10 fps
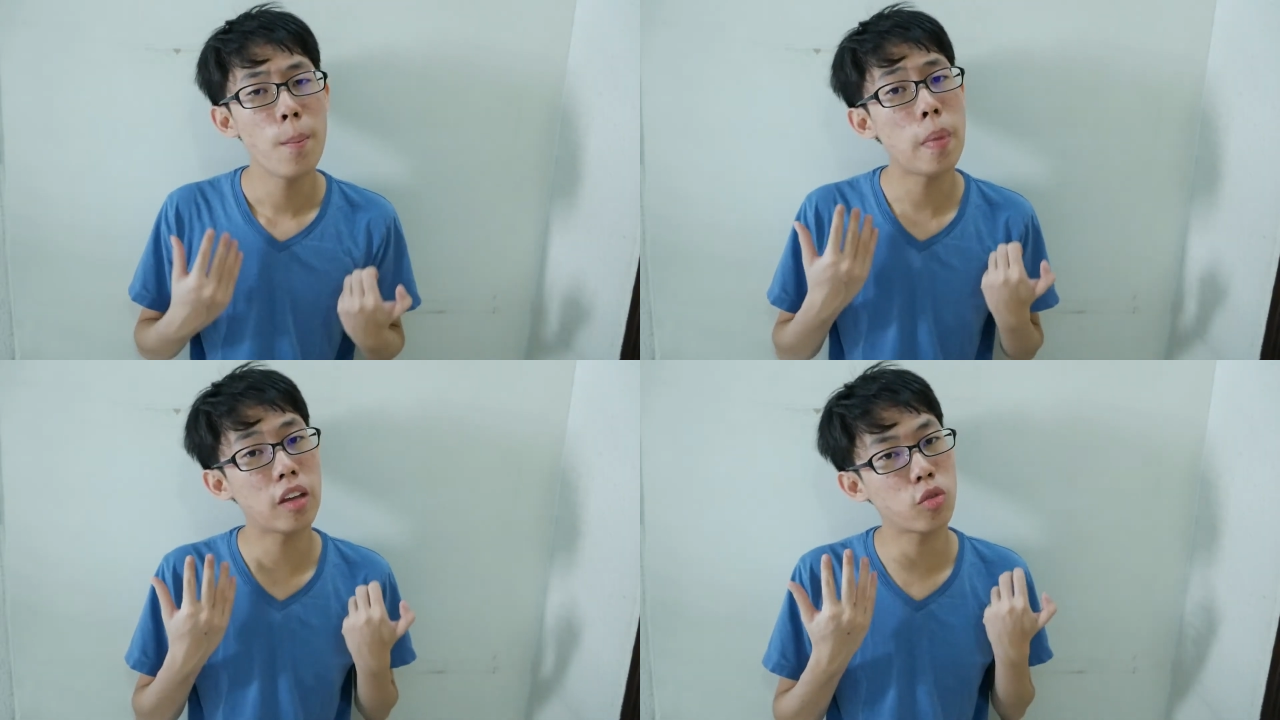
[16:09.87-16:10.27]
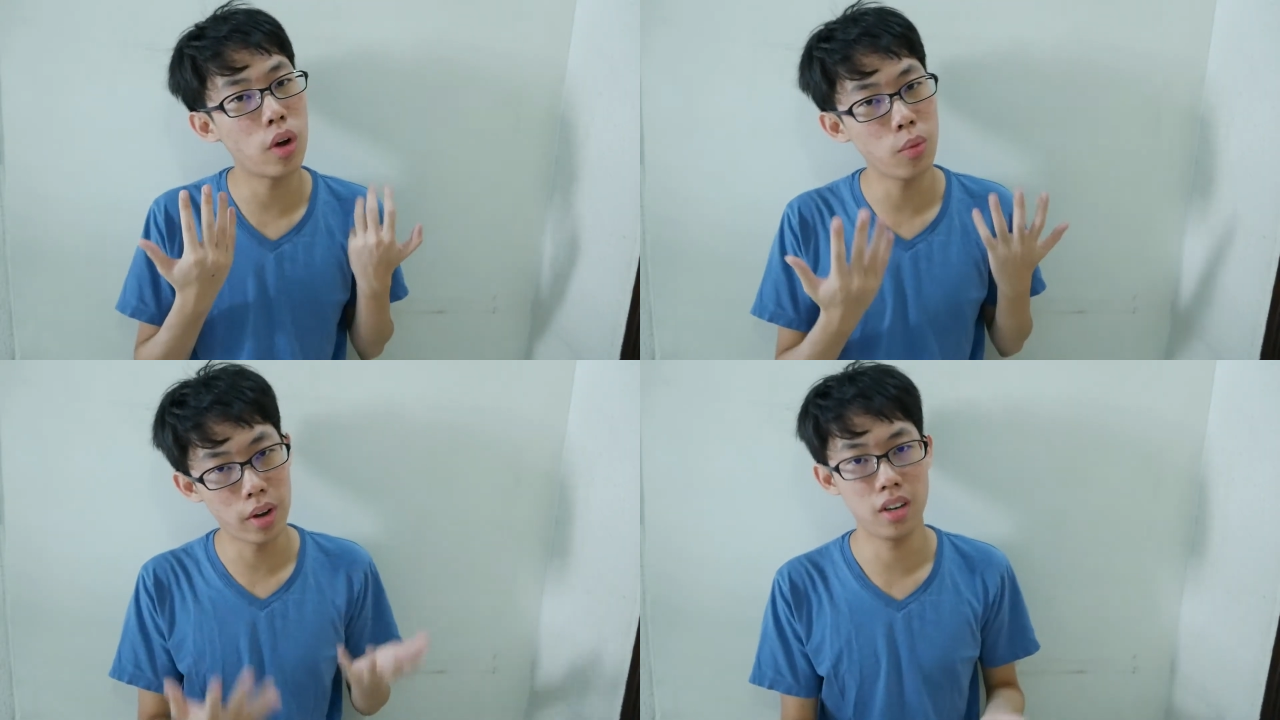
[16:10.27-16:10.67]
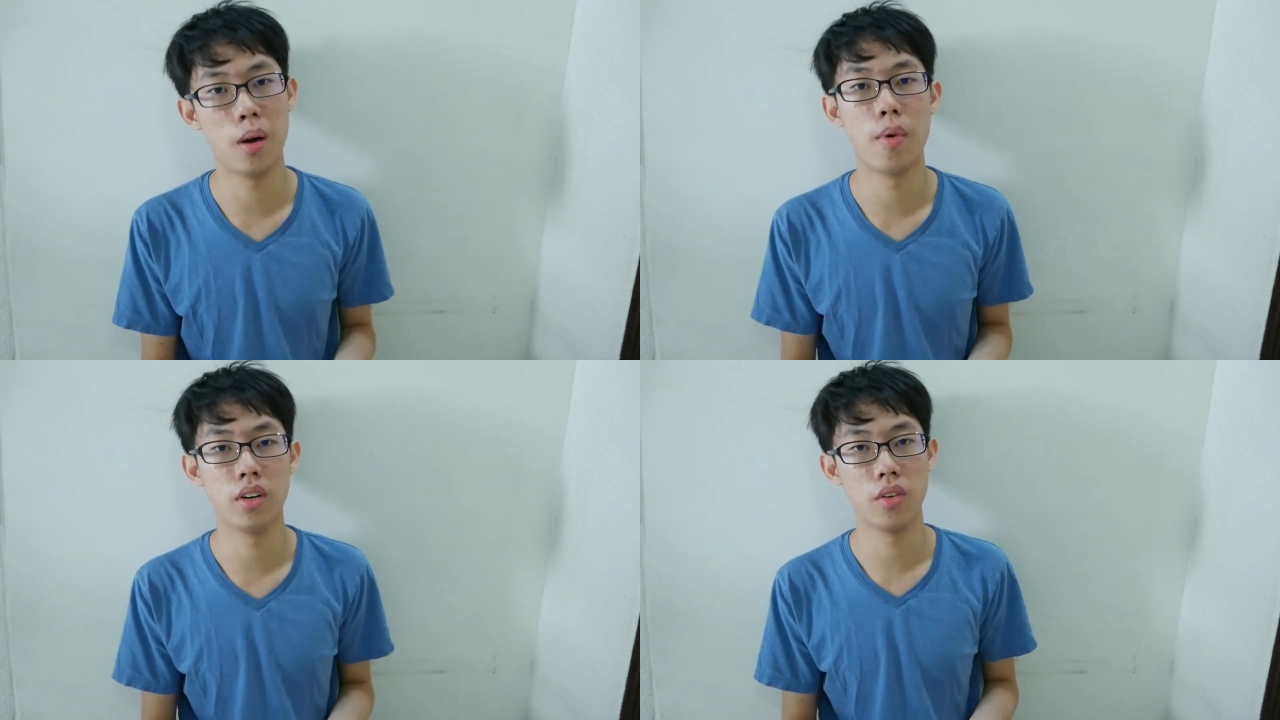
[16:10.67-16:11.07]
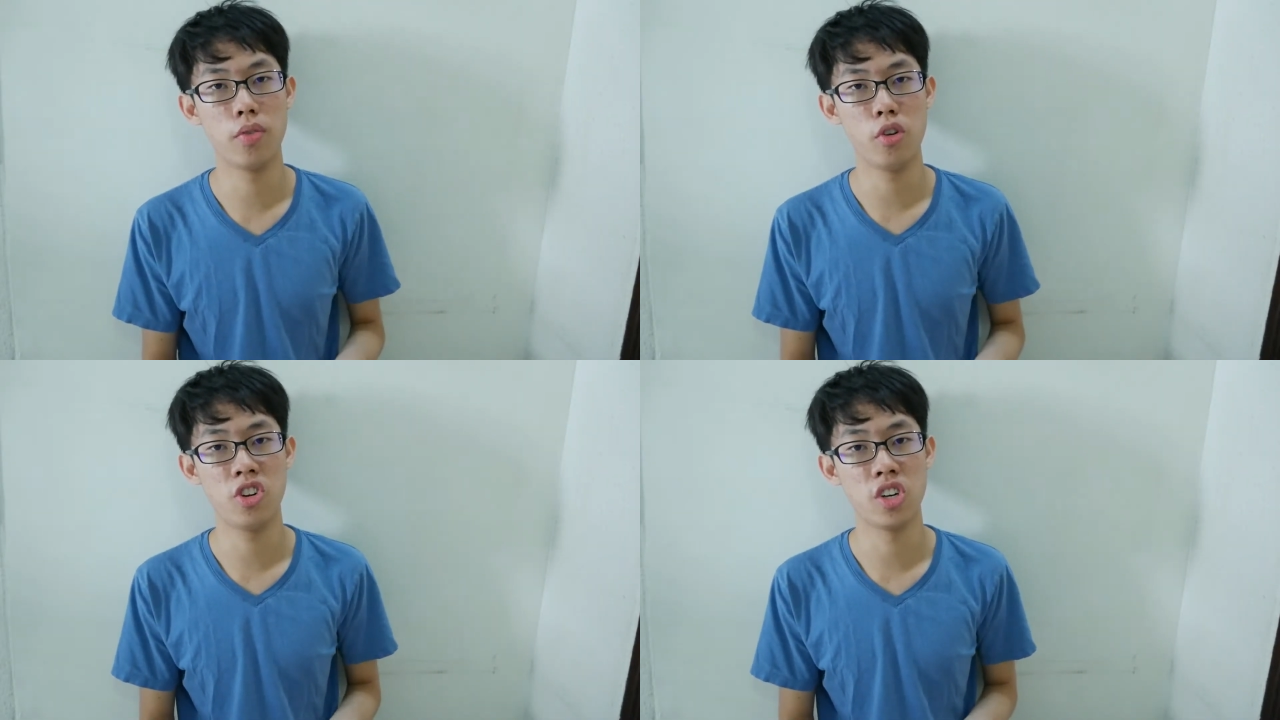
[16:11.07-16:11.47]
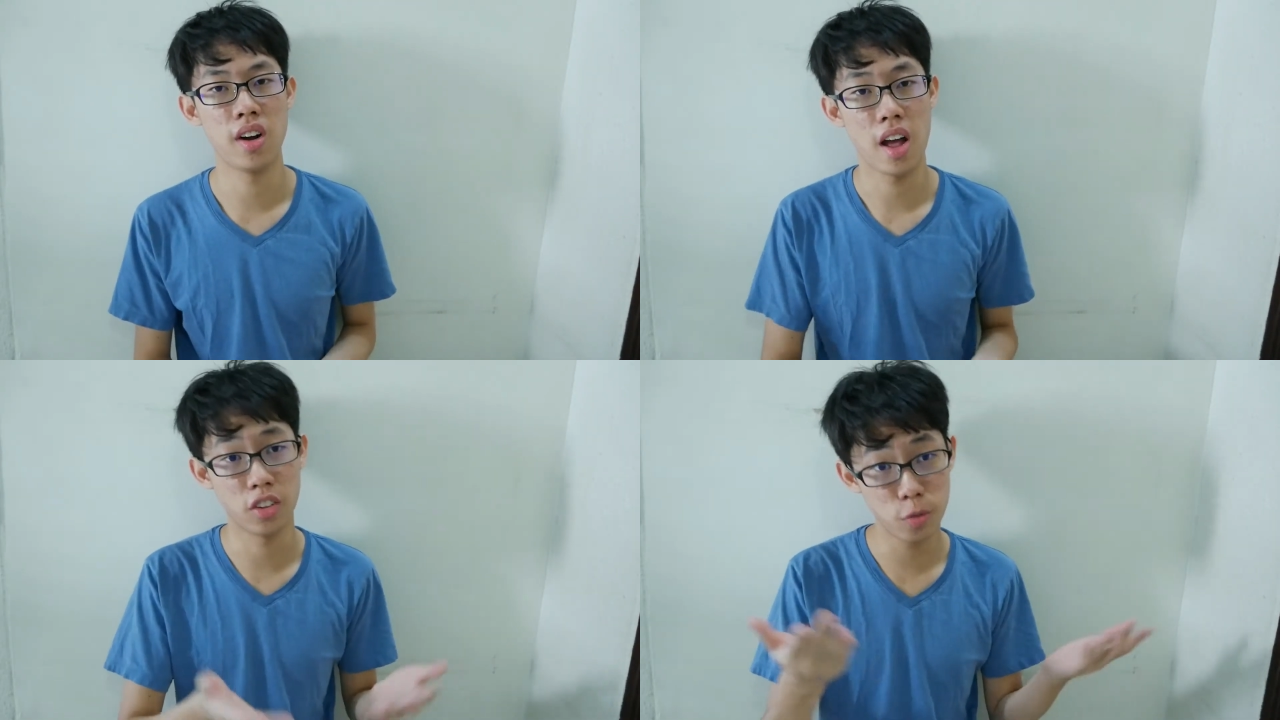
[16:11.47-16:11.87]
Makes one wonder about the
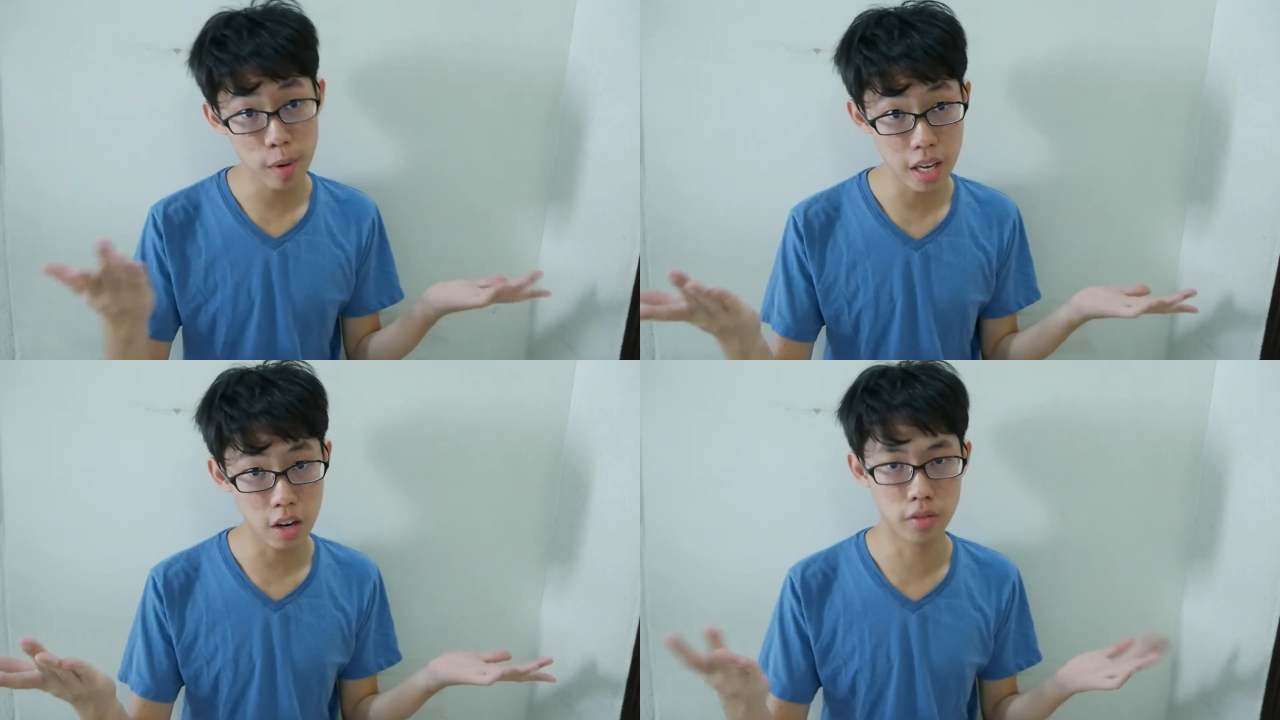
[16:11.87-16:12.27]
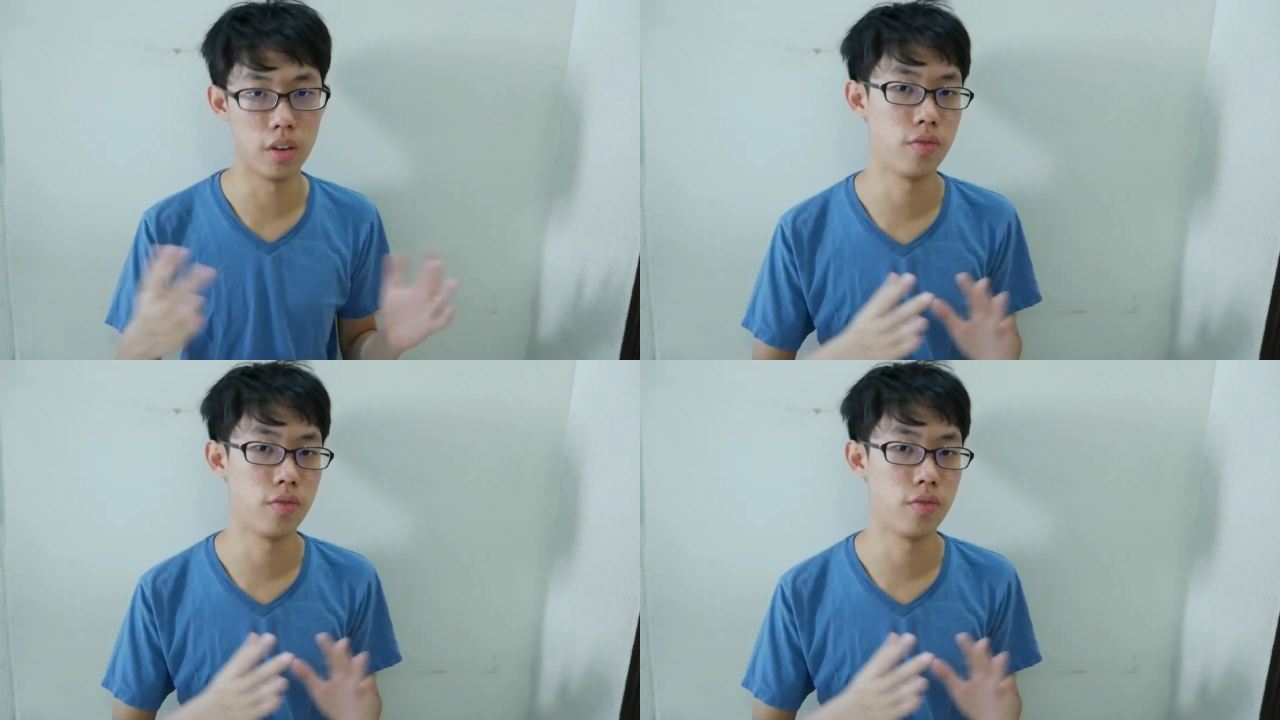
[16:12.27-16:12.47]
future, and speaking of the